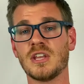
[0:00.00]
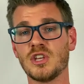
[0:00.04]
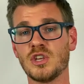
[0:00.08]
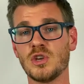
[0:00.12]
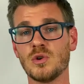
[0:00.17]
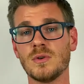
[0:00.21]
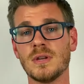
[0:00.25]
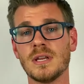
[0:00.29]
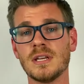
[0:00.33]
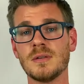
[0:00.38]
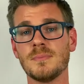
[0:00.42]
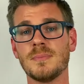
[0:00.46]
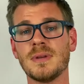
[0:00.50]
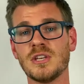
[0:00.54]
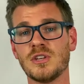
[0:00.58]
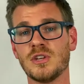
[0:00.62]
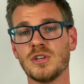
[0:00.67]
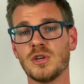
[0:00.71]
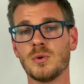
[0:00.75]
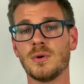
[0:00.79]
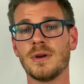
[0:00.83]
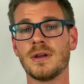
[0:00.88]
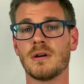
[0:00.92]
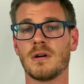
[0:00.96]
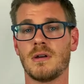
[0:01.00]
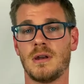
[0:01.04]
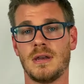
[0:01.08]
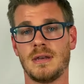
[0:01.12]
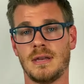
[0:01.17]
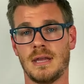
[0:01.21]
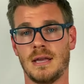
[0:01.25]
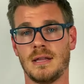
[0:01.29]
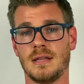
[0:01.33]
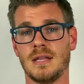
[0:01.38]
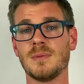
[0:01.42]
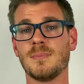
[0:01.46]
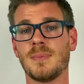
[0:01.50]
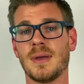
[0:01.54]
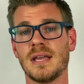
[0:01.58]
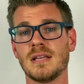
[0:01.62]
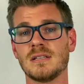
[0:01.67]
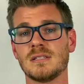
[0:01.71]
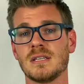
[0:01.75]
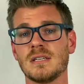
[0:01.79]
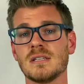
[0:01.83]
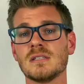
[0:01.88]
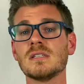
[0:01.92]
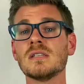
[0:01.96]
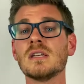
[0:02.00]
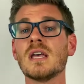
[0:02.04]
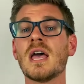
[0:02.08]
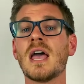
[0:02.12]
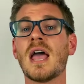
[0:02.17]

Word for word: you need to be doing on a daily basis,